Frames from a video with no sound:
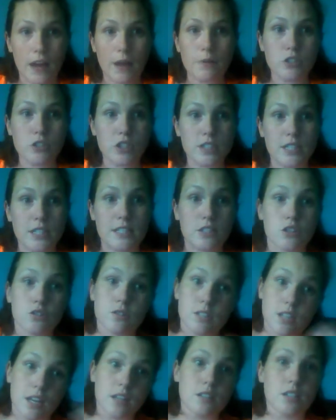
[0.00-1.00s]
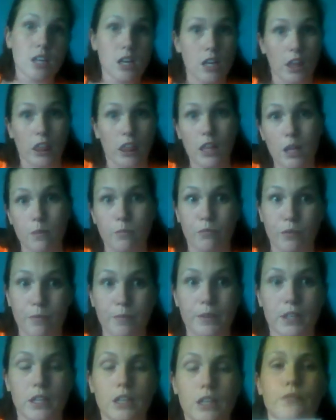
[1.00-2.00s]
I was just asking you to say a theme from
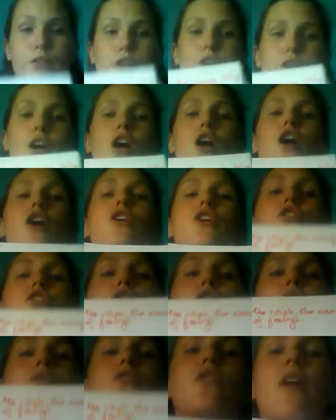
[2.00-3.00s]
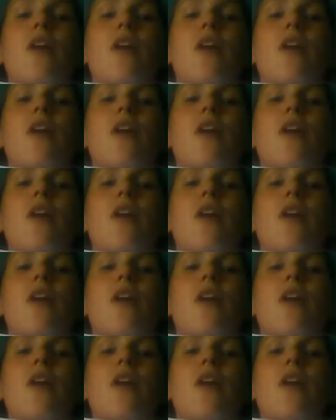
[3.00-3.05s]
The Giver, you would